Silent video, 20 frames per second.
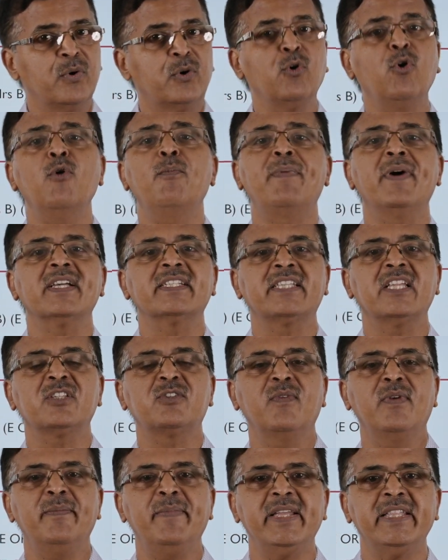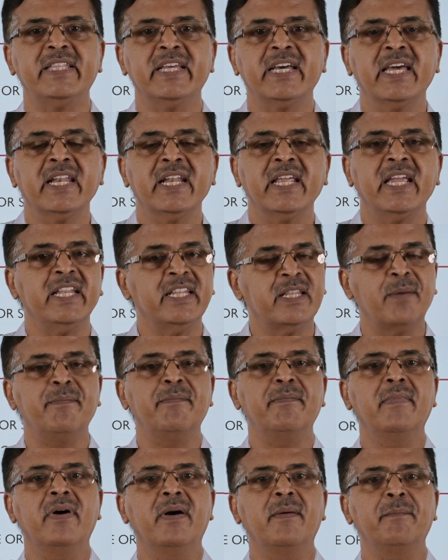two persons will be there in the
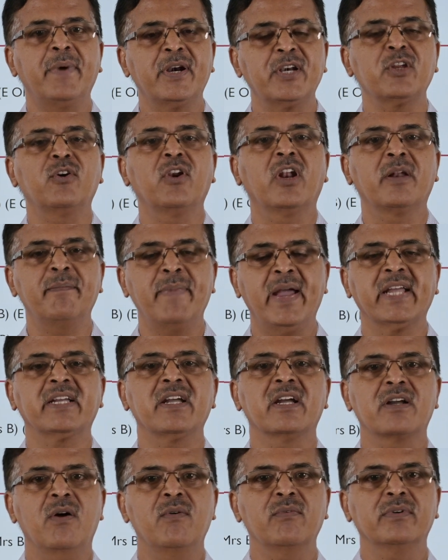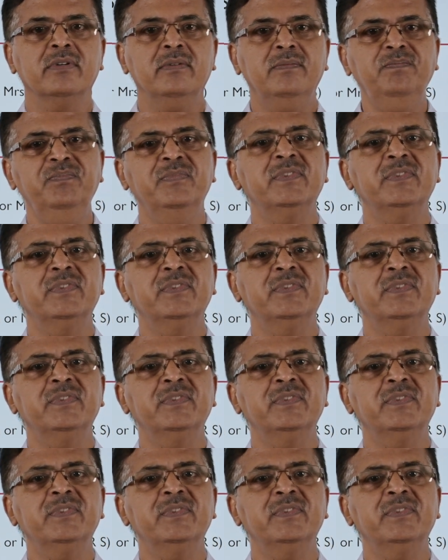particular bank account.